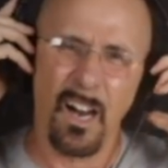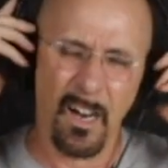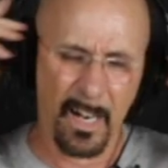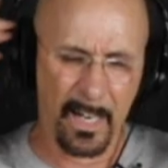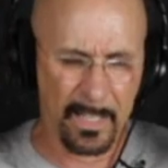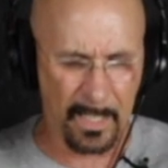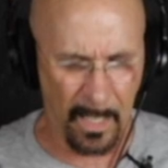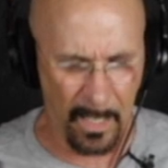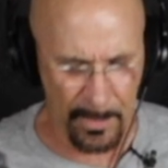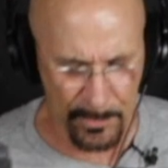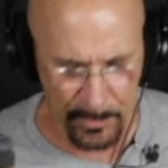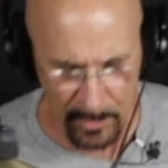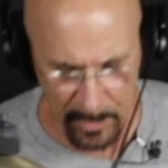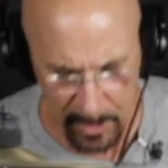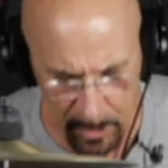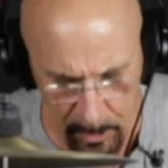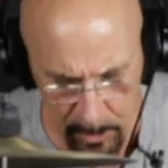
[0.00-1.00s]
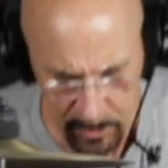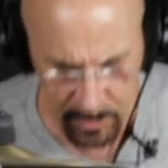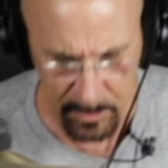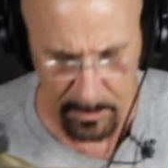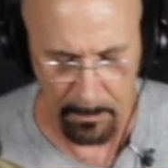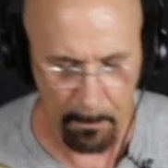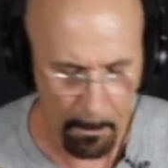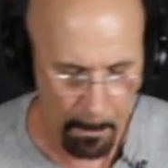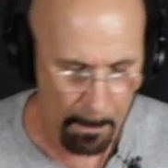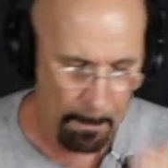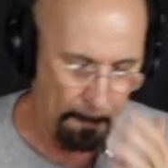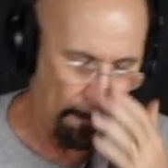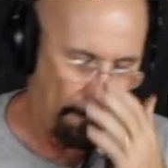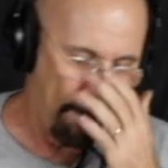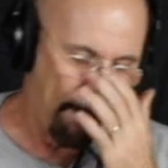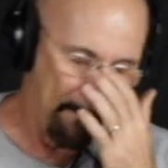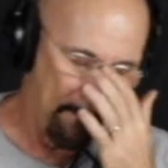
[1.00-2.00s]
All right, guys, so here's
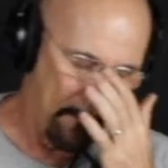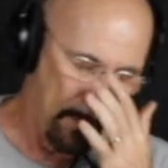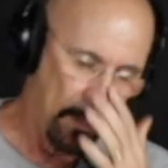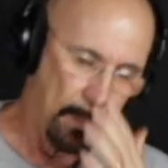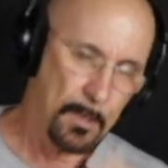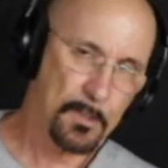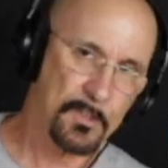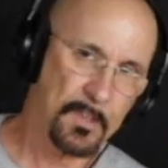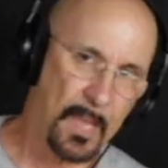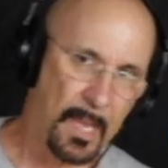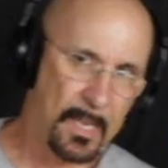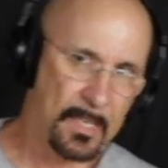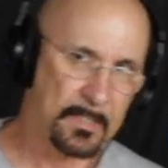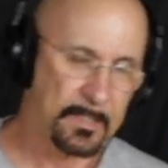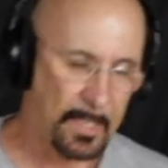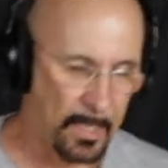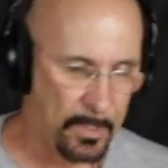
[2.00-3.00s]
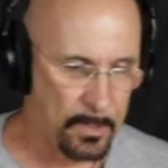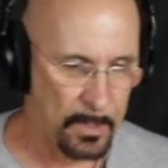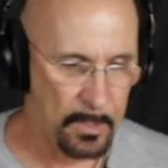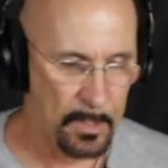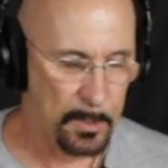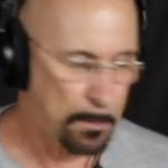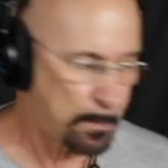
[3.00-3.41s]
the A section. It's